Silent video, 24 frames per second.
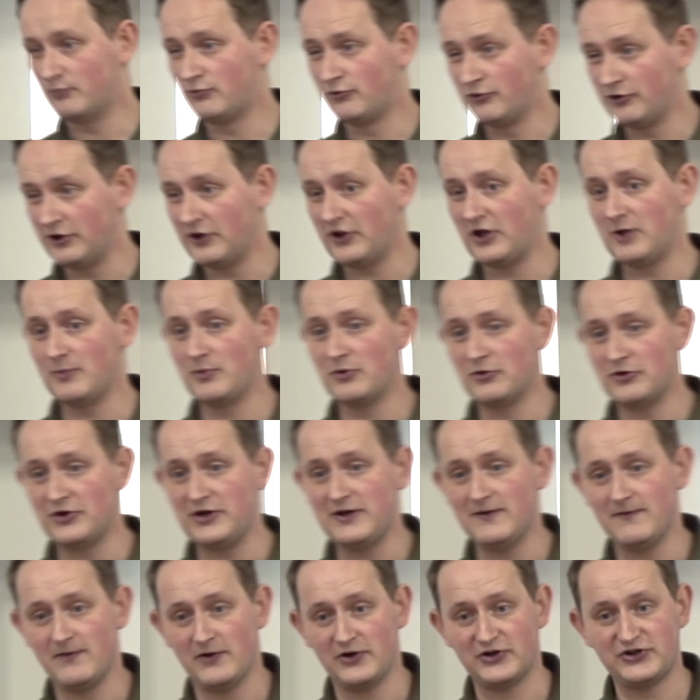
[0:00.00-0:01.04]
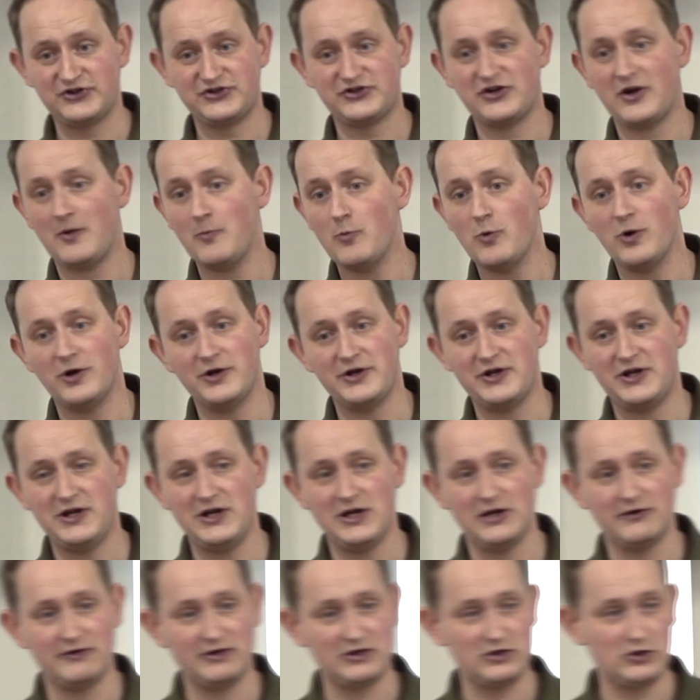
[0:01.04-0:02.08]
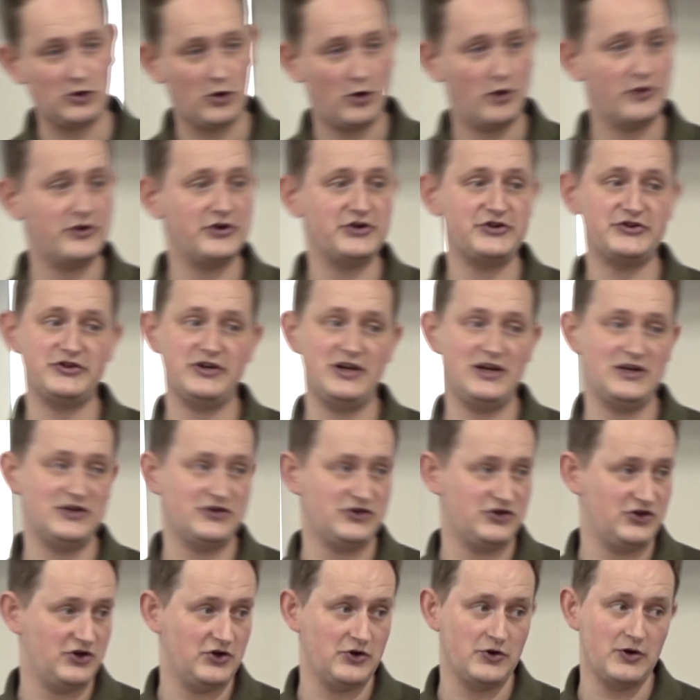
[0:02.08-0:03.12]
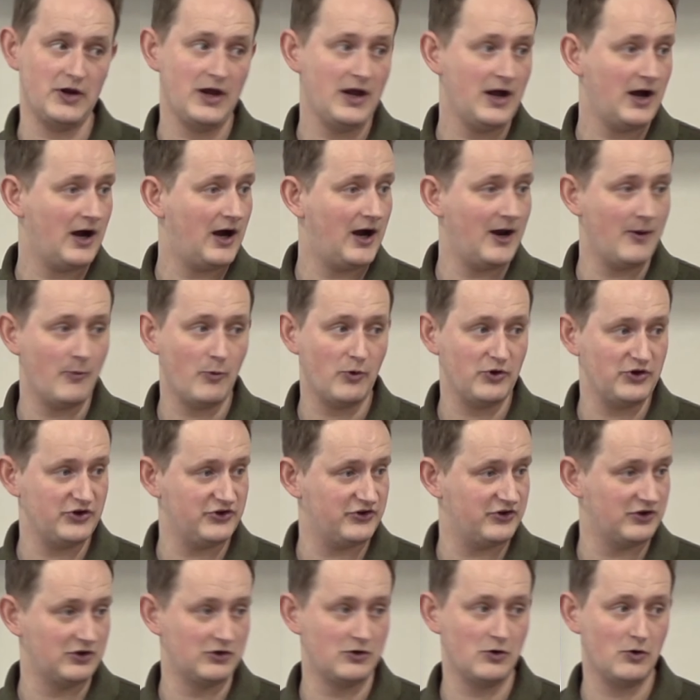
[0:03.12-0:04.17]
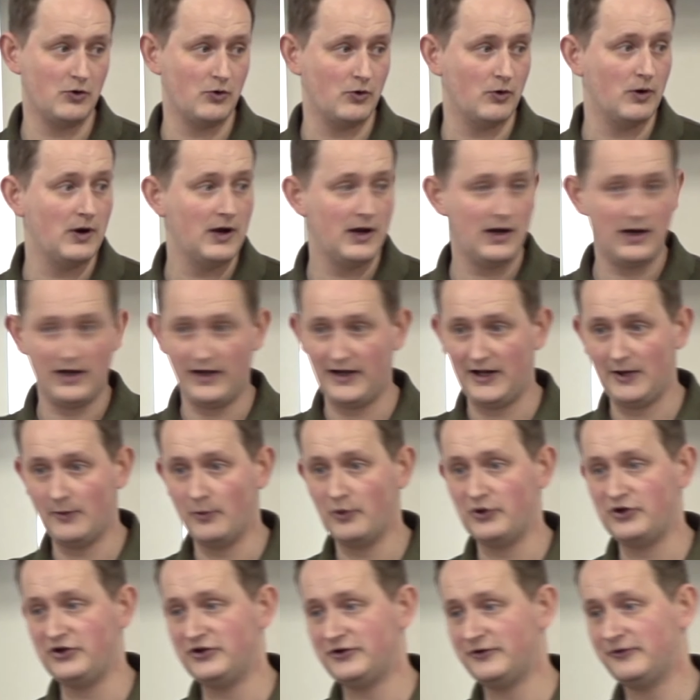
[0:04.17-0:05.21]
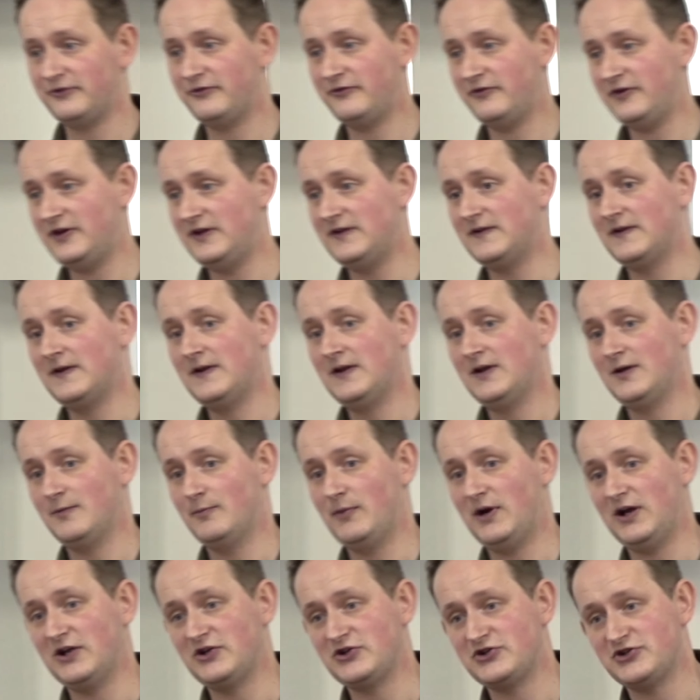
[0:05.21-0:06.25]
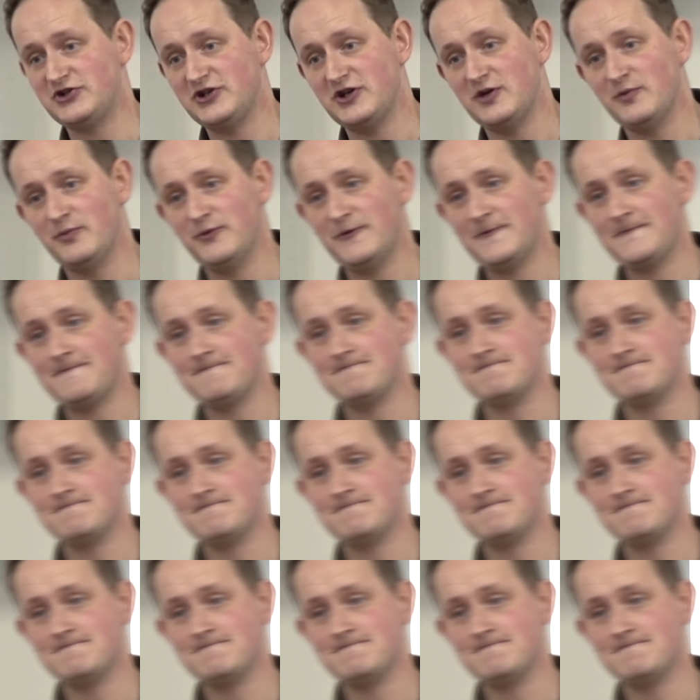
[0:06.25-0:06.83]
really believe there's someone here, and God is saying to you, I want you to go and I want you to feed my sheep.